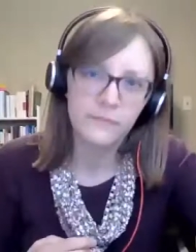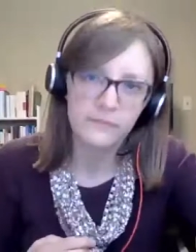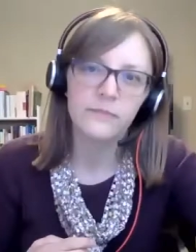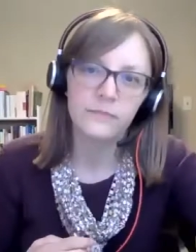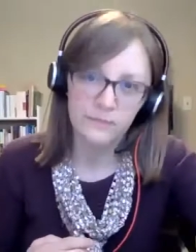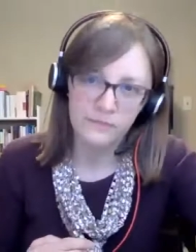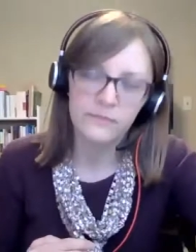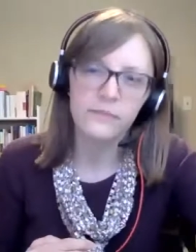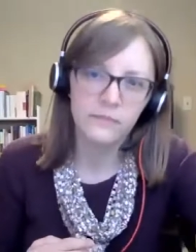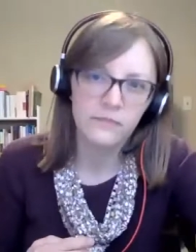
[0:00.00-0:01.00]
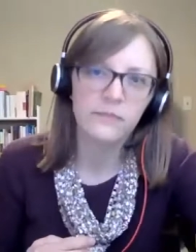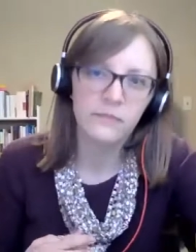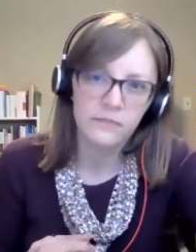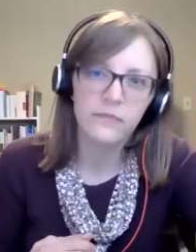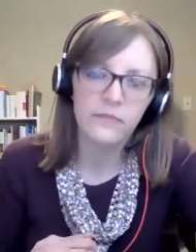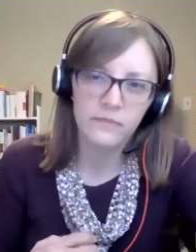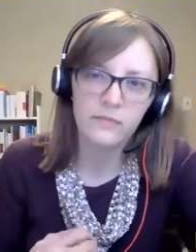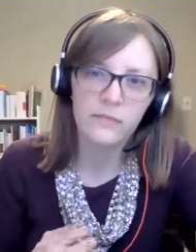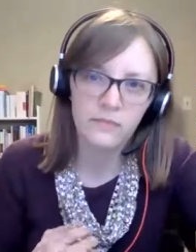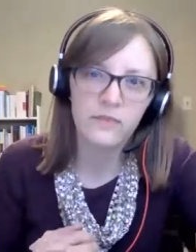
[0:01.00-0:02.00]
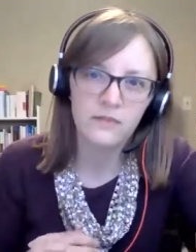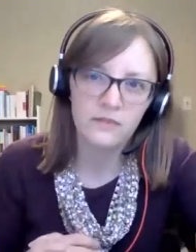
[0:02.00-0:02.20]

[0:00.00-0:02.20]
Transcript: where it's like, I